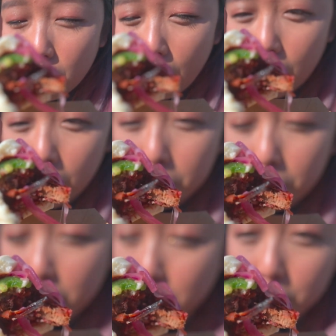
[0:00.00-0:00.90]

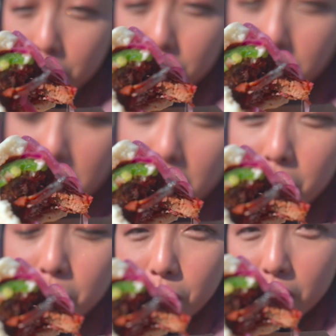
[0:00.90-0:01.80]
I didn't know it was in there,
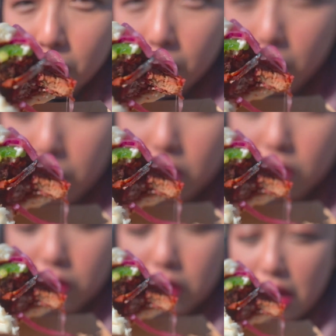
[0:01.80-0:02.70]
but the
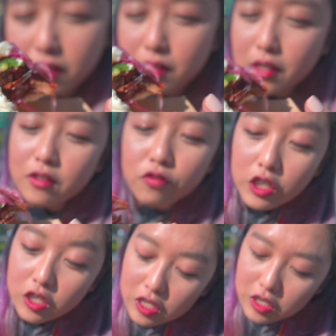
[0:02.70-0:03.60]
jalapeno adds a nice
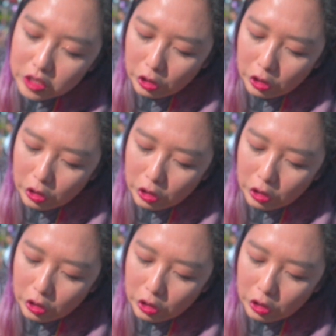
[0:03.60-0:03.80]
freshness.